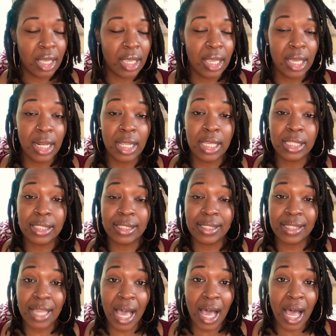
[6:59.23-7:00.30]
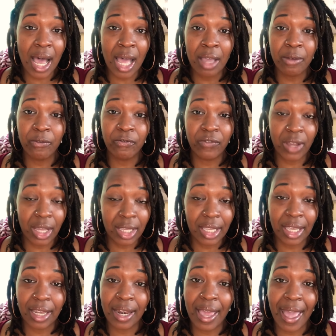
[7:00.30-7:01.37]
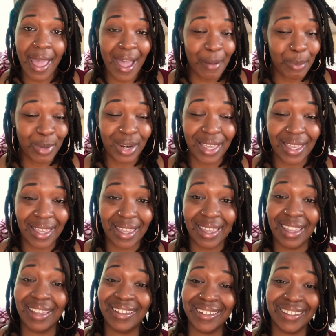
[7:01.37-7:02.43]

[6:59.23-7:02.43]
It is not fucking happening.